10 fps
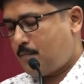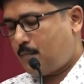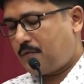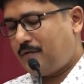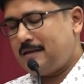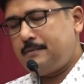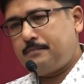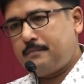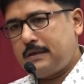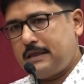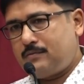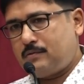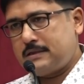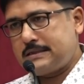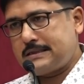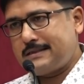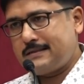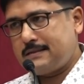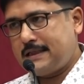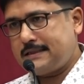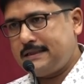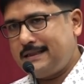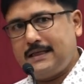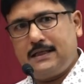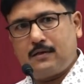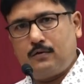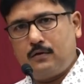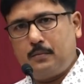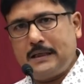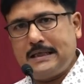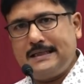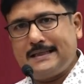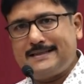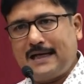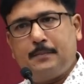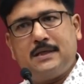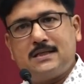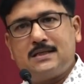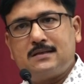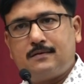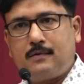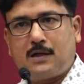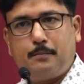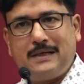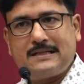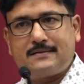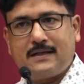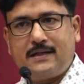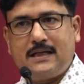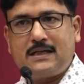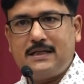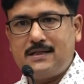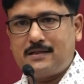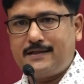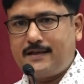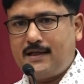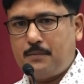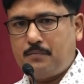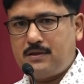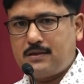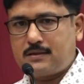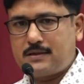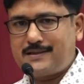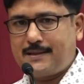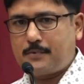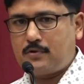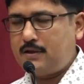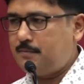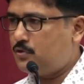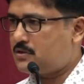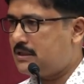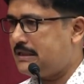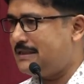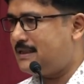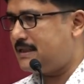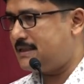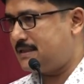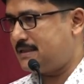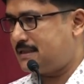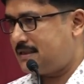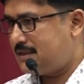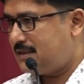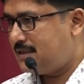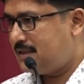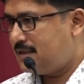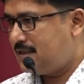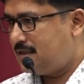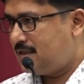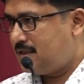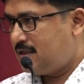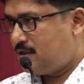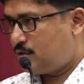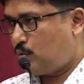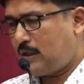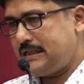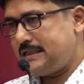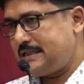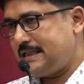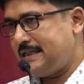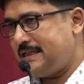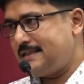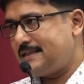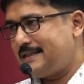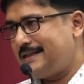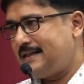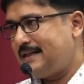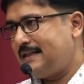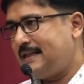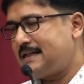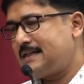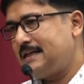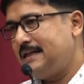But when it was, I think, Daniel Goleman, he examined what makes a great leader. He came with a concept called emotional intelligence. So what it says that,